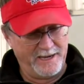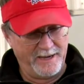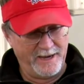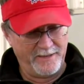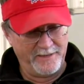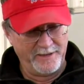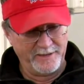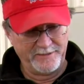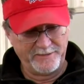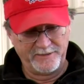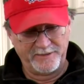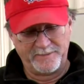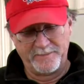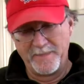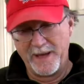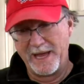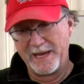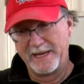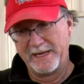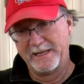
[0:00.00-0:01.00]
And now this is
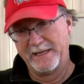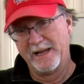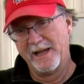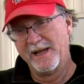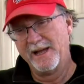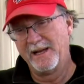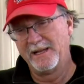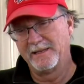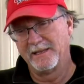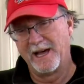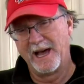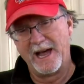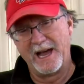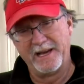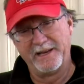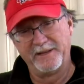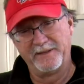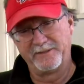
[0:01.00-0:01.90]
main line.